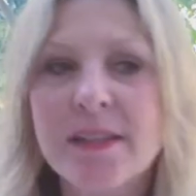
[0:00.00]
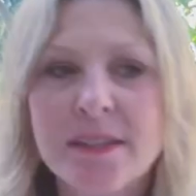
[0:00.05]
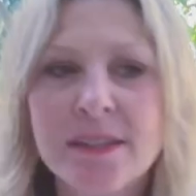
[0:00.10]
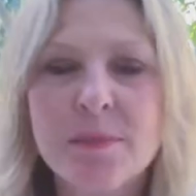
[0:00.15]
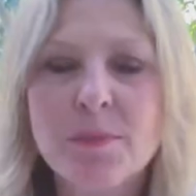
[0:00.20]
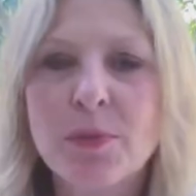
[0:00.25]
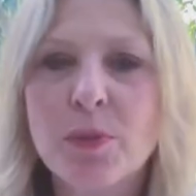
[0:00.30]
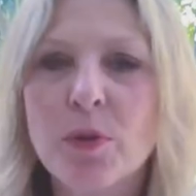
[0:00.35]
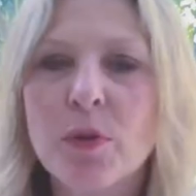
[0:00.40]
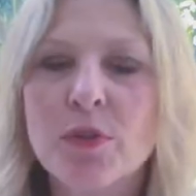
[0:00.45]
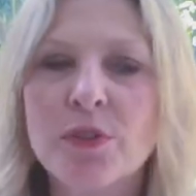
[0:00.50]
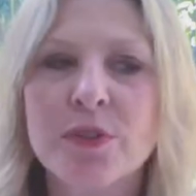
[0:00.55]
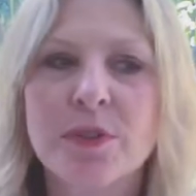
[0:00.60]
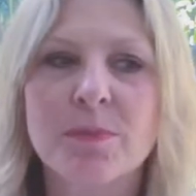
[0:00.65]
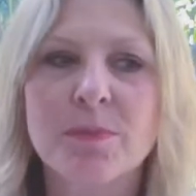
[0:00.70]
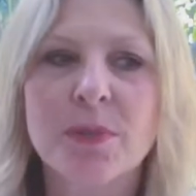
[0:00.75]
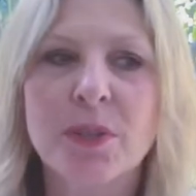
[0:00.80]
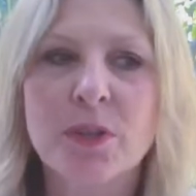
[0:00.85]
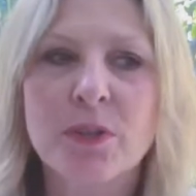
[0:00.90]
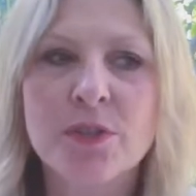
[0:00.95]
It's
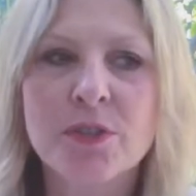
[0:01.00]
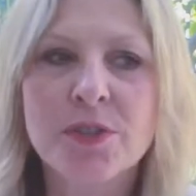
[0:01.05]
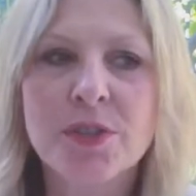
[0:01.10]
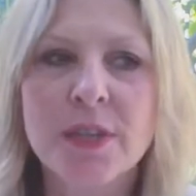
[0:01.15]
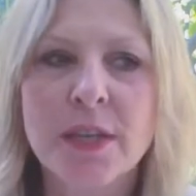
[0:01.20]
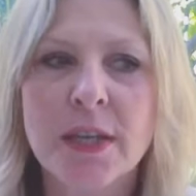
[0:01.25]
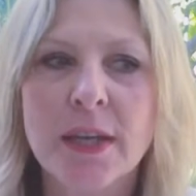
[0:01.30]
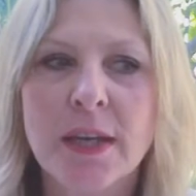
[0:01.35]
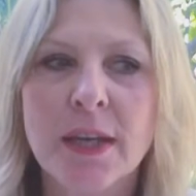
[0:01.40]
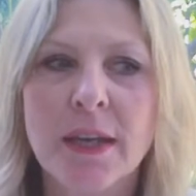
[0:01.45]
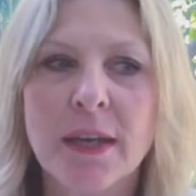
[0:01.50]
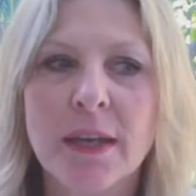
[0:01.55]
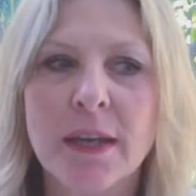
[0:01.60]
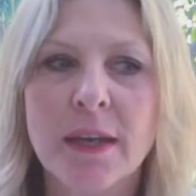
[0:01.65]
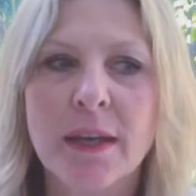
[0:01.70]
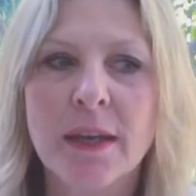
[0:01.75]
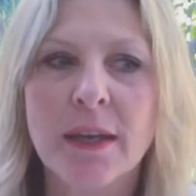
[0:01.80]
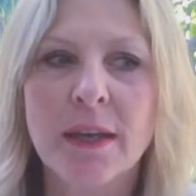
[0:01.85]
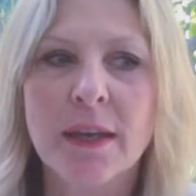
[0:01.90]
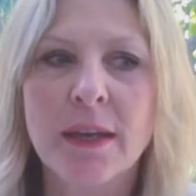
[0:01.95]
important because
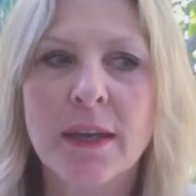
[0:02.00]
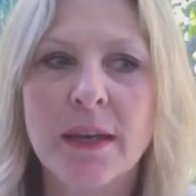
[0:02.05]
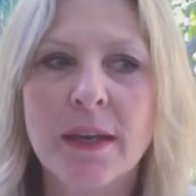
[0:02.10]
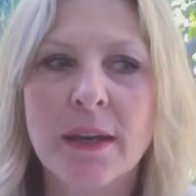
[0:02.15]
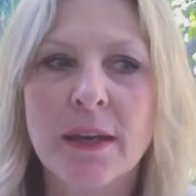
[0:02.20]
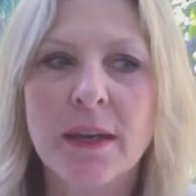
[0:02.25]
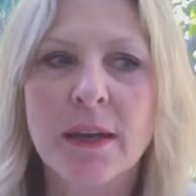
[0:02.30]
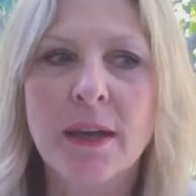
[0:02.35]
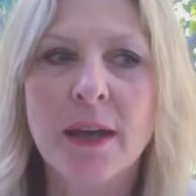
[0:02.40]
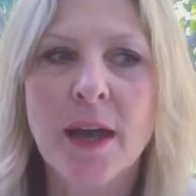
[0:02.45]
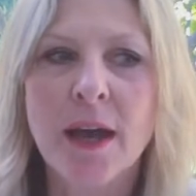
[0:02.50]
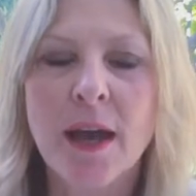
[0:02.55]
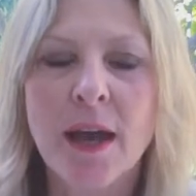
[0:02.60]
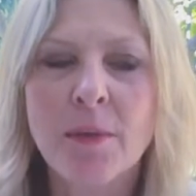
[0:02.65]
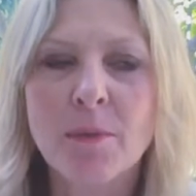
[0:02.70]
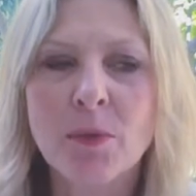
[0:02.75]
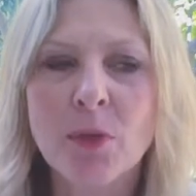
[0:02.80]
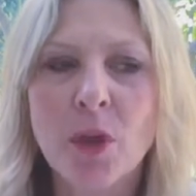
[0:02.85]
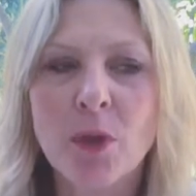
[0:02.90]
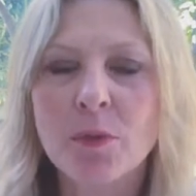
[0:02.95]

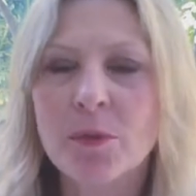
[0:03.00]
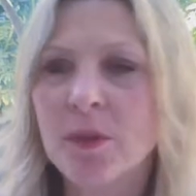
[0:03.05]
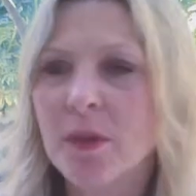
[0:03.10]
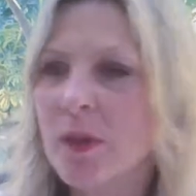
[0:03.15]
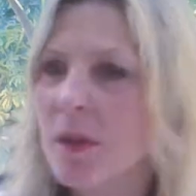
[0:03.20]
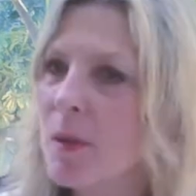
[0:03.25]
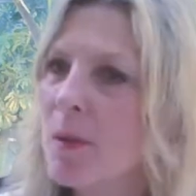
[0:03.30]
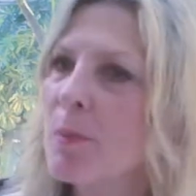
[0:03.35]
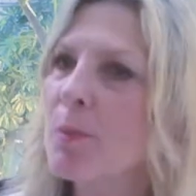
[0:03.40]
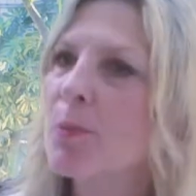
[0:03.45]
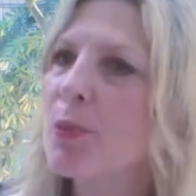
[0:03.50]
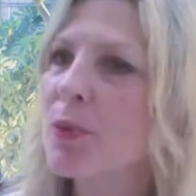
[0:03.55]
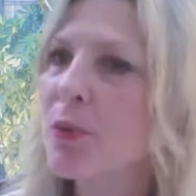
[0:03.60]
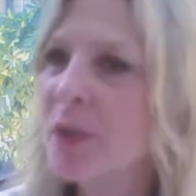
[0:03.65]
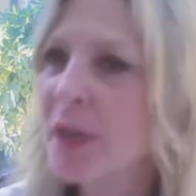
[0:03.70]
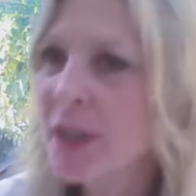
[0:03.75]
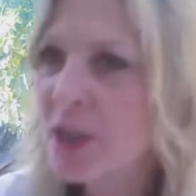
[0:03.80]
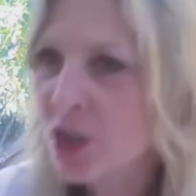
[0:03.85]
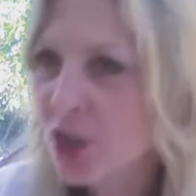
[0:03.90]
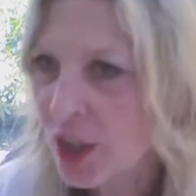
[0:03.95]
I'm not
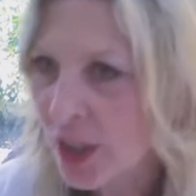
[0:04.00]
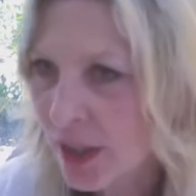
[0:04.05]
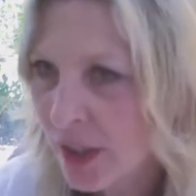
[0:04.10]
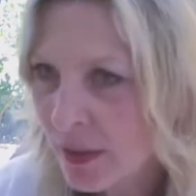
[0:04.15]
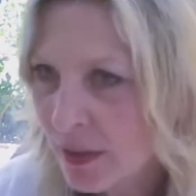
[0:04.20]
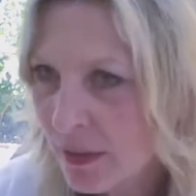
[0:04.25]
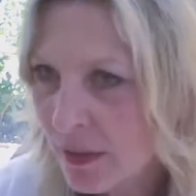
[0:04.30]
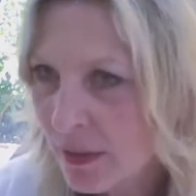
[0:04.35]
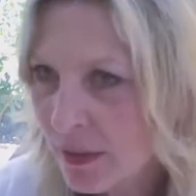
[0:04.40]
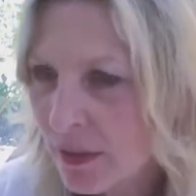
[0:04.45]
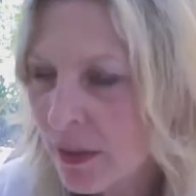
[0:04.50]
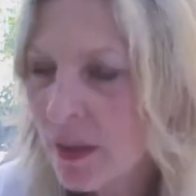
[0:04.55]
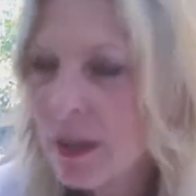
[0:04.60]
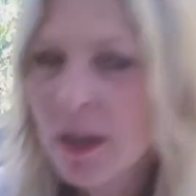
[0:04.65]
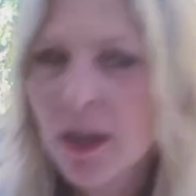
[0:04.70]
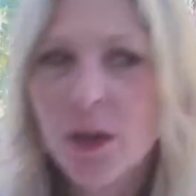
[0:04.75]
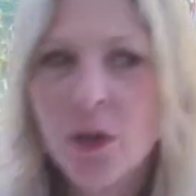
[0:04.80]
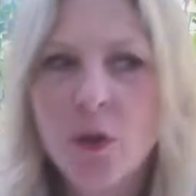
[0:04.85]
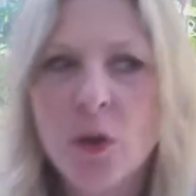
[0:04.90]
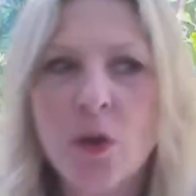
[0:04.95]
preaching
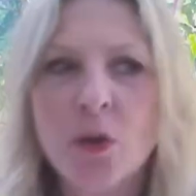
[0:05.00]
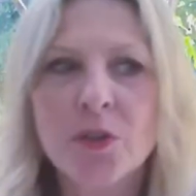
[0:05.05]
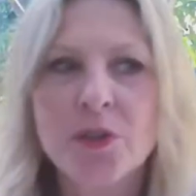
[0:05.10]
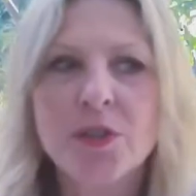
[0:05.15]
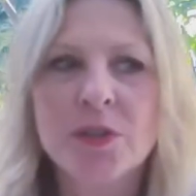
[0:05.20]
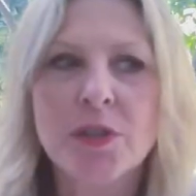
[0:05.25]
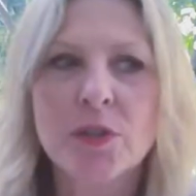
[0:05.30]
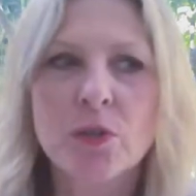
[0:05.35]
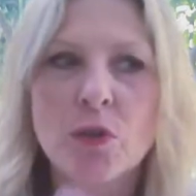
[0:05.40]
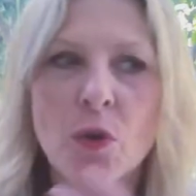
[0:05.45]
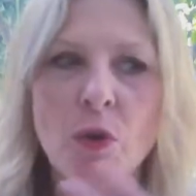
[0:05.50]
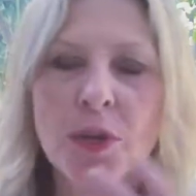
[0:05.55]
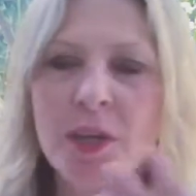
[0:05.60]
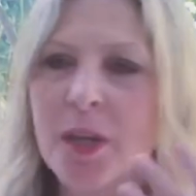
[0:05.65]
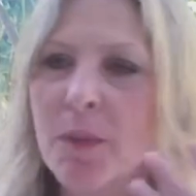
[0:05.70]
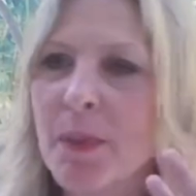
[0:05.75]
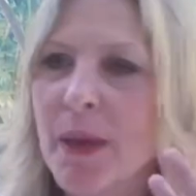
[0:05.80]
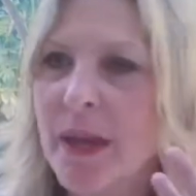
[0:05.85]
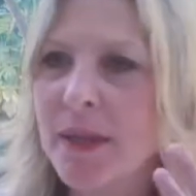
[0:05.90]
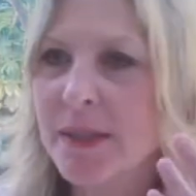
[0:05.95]
or
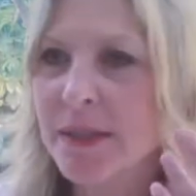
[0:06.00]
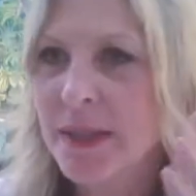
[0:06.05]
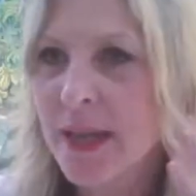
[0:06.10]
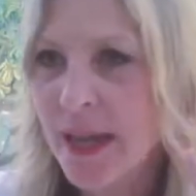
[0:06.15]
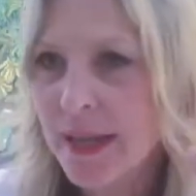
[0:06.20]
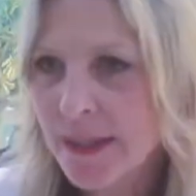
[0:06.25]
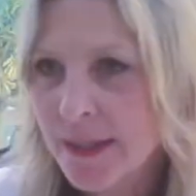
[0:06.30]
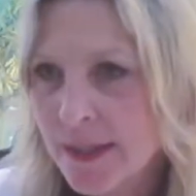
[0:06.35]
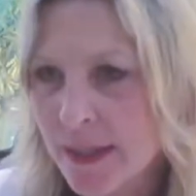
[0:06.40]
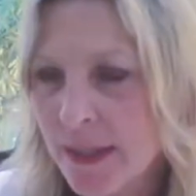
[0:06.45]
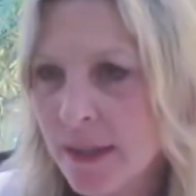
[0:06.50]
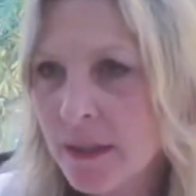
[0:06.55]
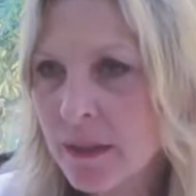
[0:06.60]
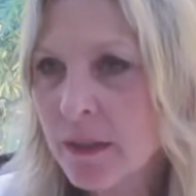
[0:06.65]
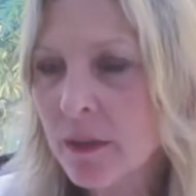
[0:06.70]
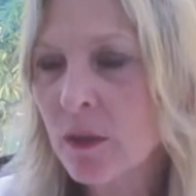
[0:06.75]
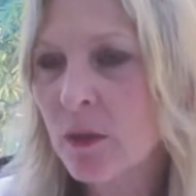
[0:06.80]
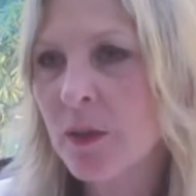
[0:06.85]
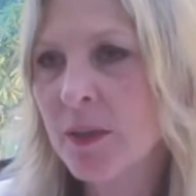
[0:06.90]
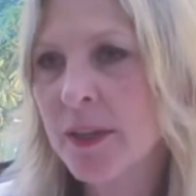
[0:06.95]
talking about an
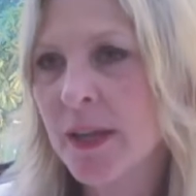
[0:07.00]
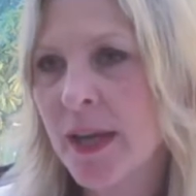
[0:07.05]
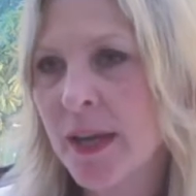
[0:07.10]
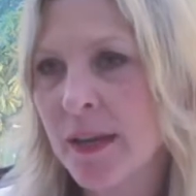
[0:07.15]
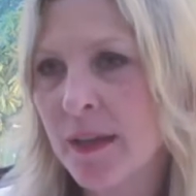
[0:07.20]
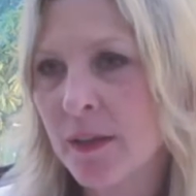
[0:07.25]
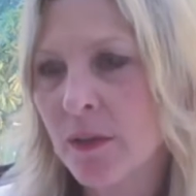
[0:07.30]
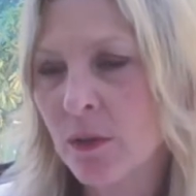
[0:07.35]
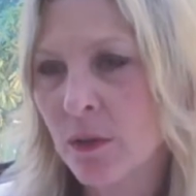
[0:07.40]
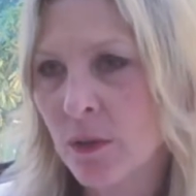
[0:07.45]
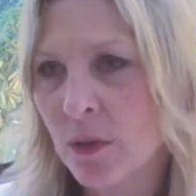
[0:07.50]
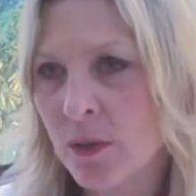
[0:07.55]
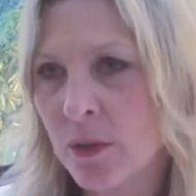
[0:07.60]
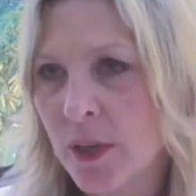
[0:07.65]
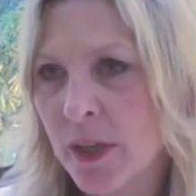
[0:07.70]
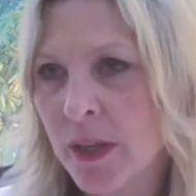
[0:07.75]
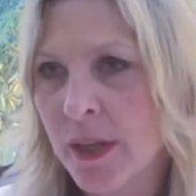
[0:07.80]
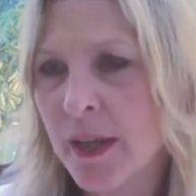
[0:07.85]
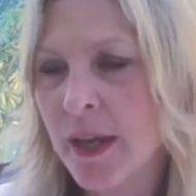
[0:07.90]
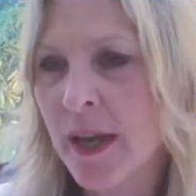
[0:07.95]
ideal or
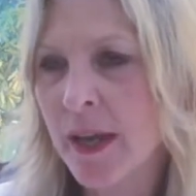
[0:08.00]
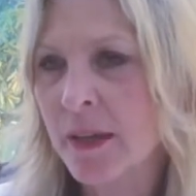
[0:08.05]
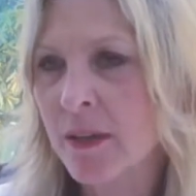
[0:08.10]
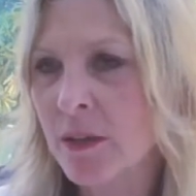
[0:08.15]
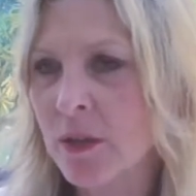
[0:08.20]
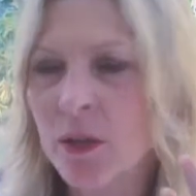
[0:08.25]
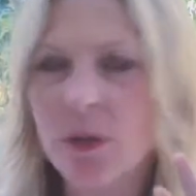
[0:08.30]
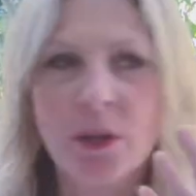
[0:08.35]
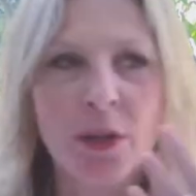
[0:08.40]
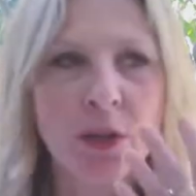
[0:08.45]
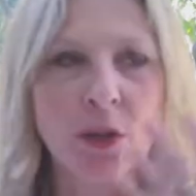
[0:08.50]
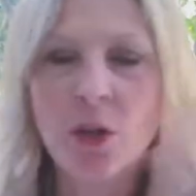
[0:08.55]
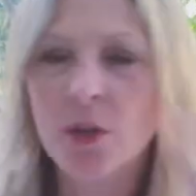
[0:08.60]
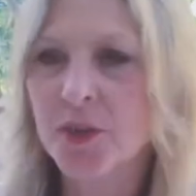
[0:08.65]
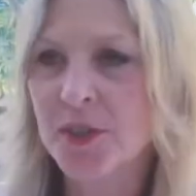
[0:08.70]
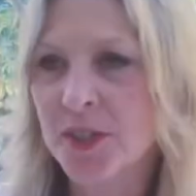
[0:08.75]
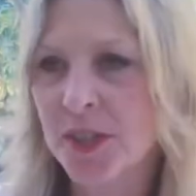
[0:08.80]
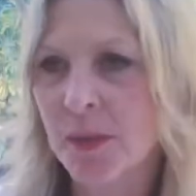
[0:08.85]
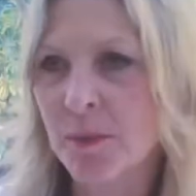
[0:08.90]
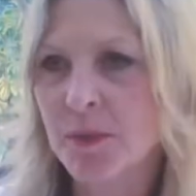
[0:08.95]
a
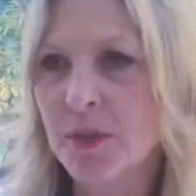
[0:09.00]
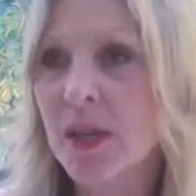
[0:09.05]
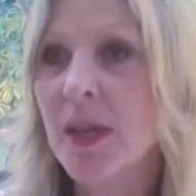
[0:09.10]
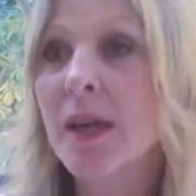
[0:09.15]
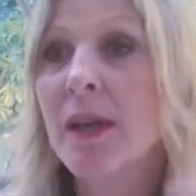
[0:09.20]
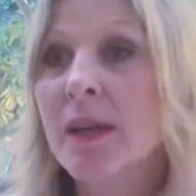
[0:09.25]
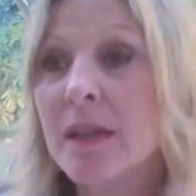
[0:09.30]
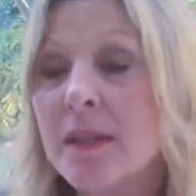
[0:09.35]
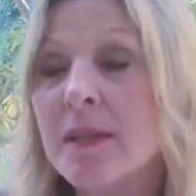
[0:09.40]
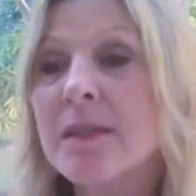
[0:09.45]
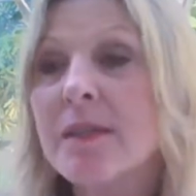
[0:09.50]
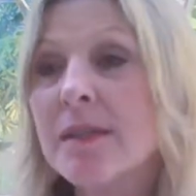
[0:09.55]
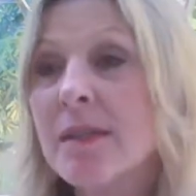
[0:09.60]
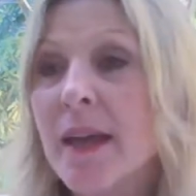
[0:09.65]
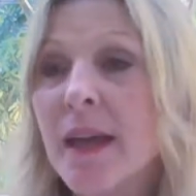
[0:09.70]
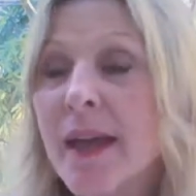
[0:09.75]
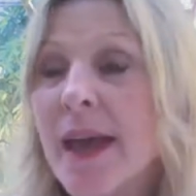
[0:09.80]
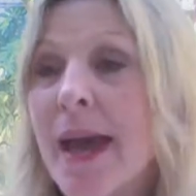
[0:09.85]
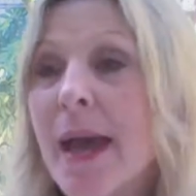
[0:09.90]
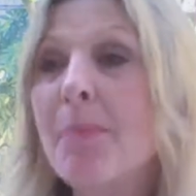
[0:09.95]
concept. This is
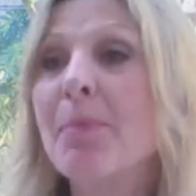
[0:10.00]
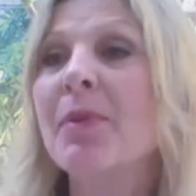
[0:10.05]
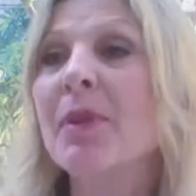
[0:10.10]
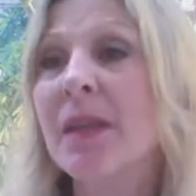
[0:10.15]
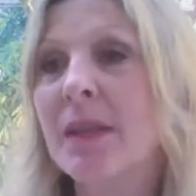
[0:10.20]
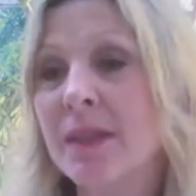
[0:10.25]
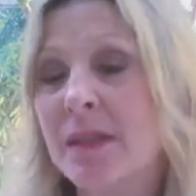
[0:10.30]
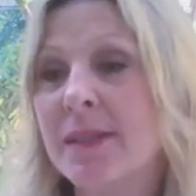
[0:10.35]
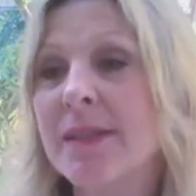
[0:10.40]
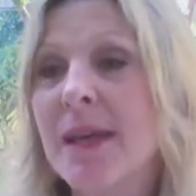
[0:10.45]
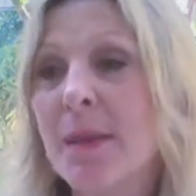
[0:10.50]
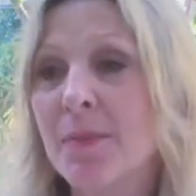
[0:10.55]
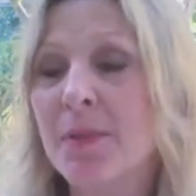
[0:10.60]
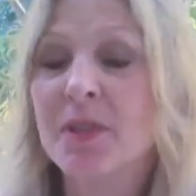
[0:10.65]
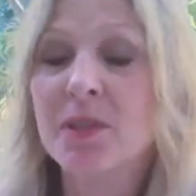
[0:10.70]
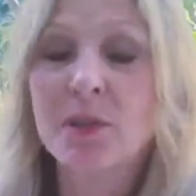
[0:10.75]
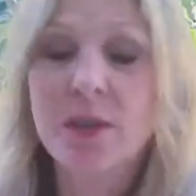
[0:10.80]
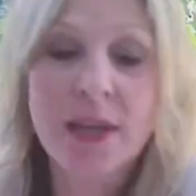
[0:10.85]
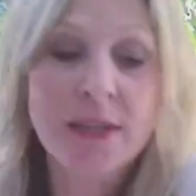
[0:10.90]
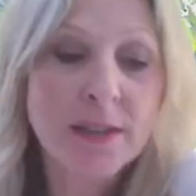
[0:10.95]
a happening that's happening to you.